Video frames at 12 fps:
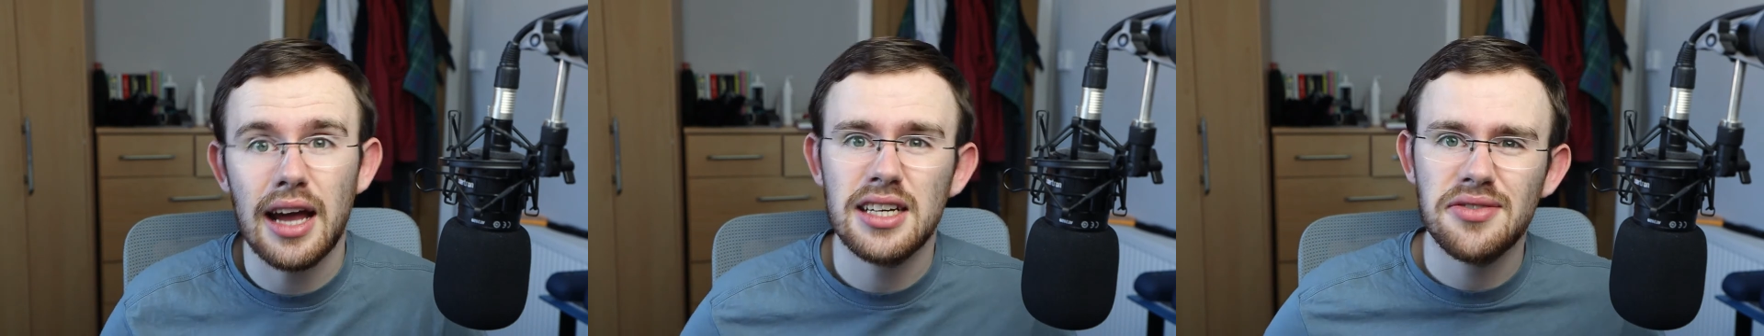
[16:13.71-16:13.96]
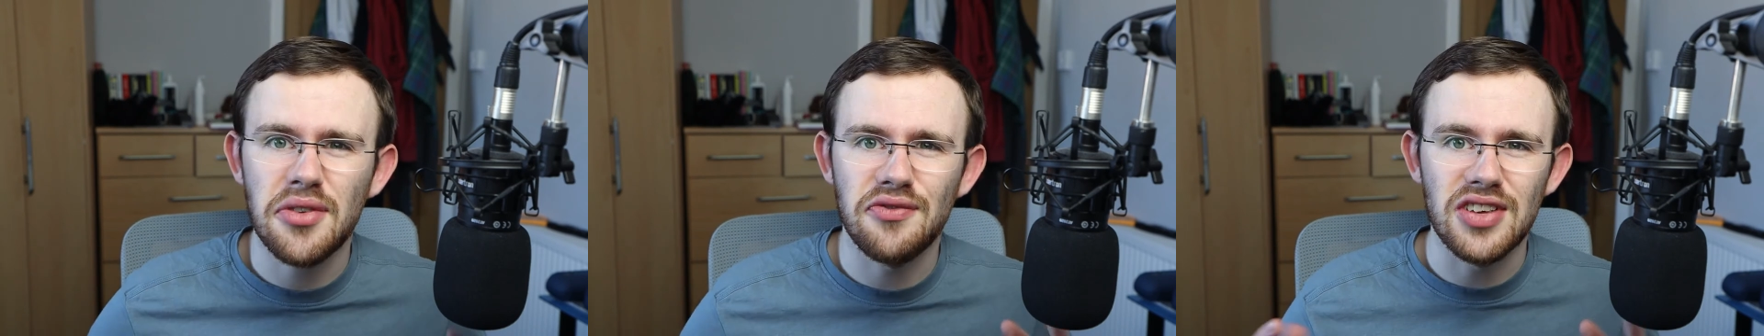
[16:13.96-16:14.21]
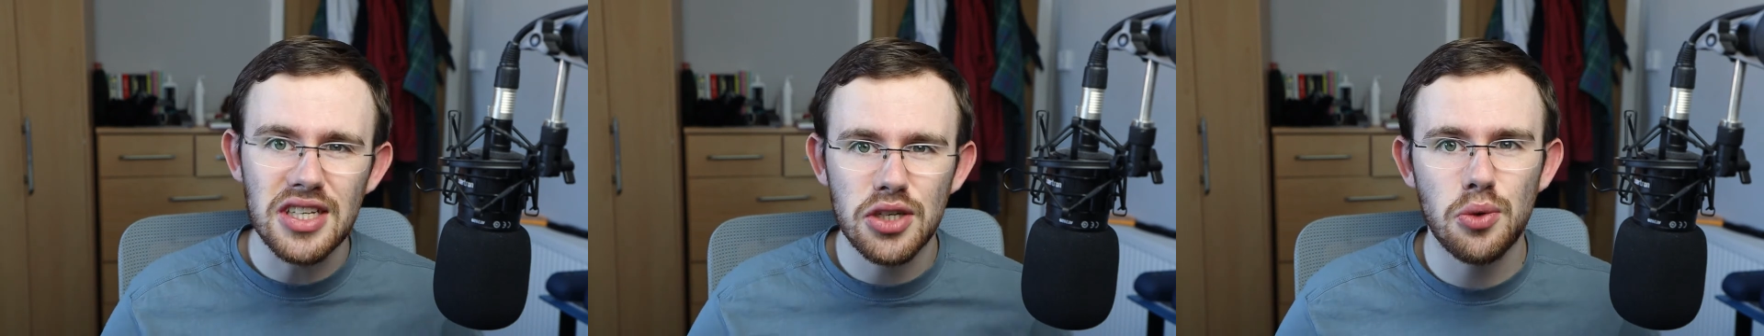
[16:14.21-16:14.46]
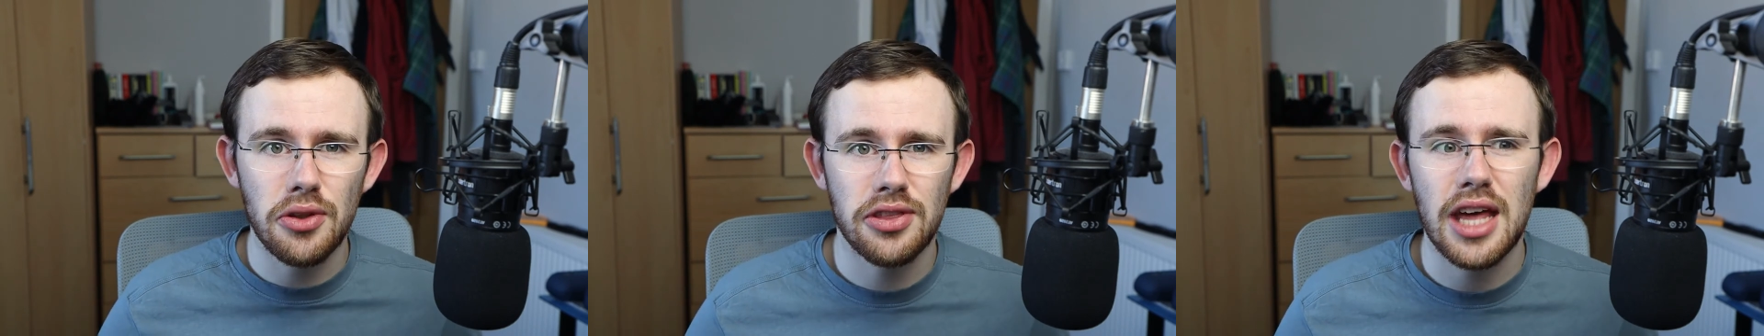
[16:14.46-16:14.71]
I actually have a
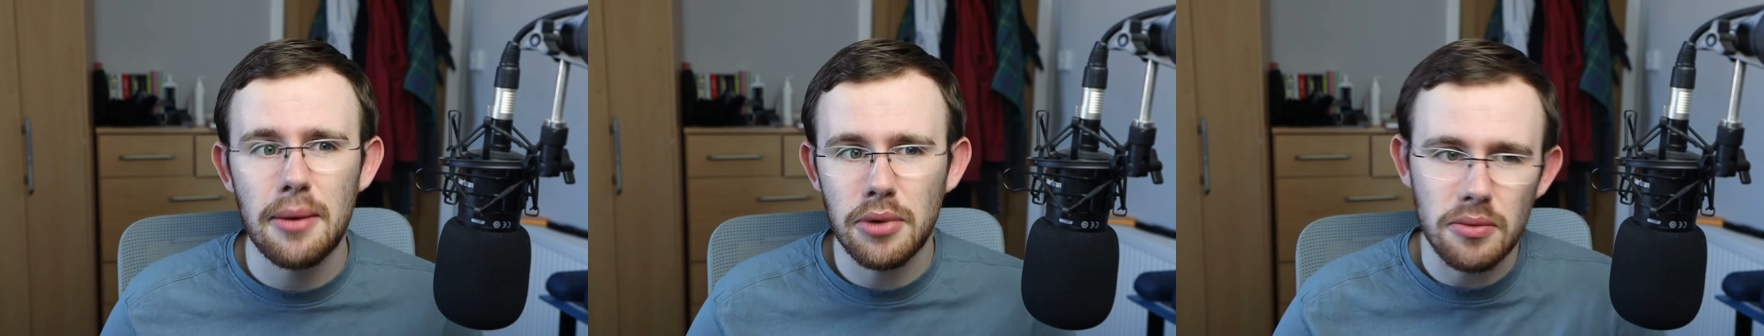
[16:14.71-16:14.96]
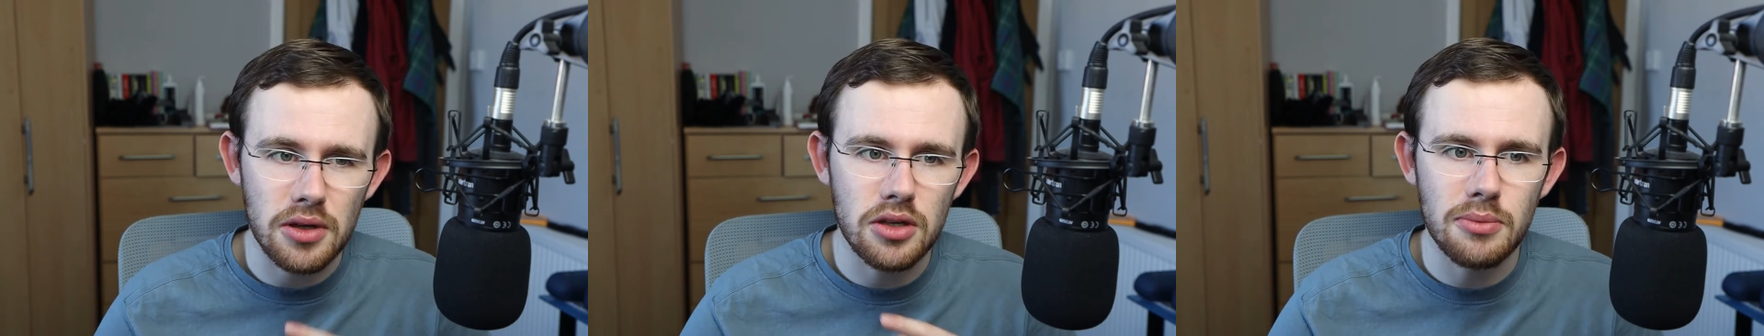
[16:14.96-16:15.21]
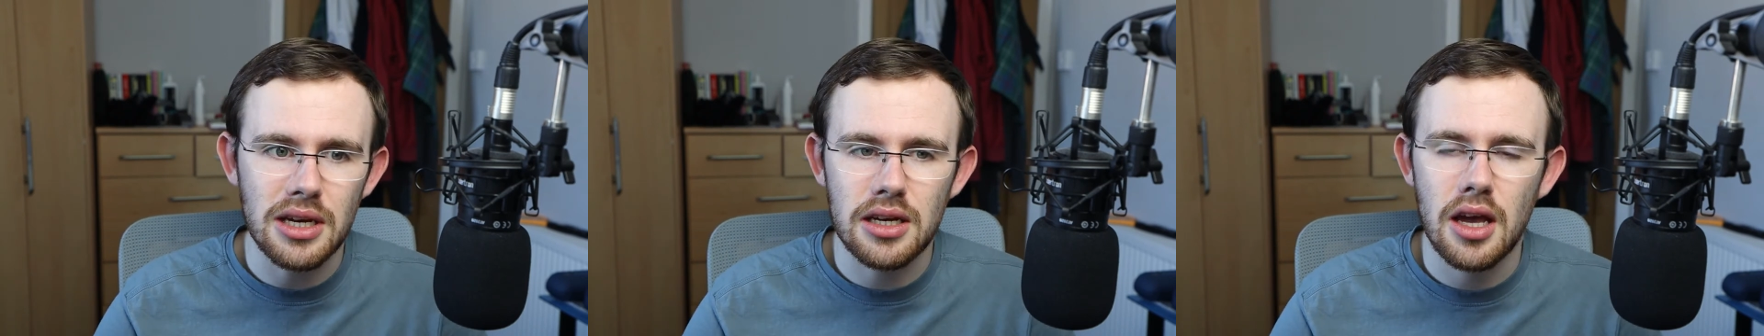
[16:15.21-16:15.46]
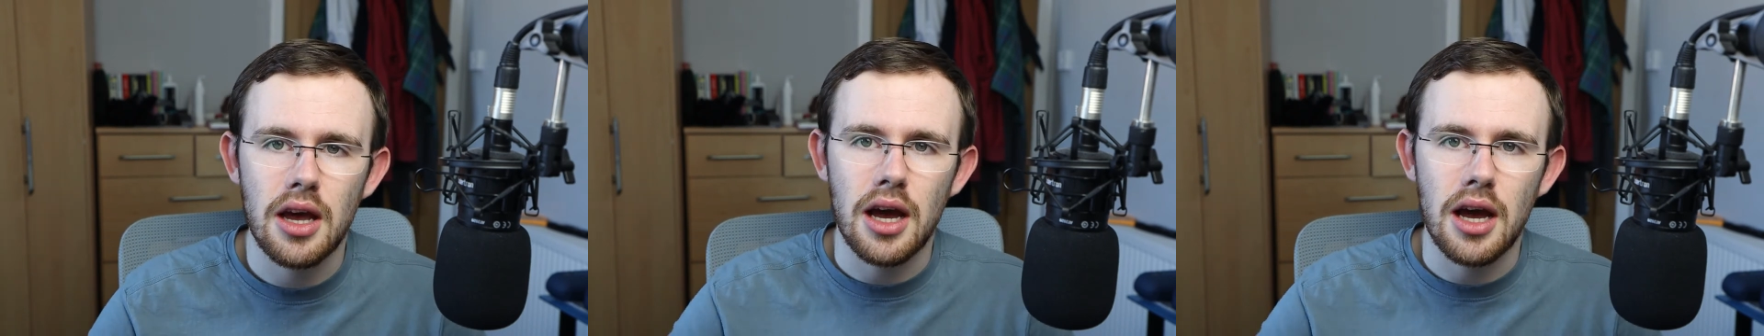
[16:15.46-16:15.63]
video on that, but I'm going to make